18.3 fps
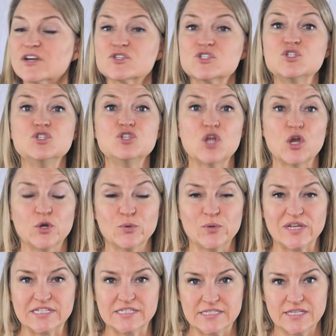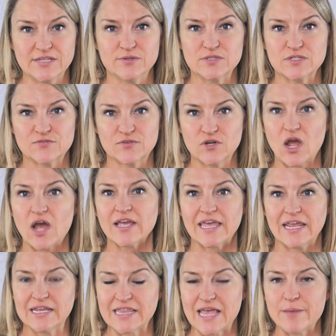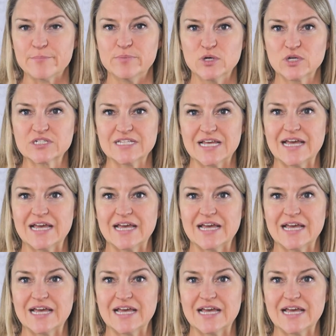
there's no excuse for not getting that book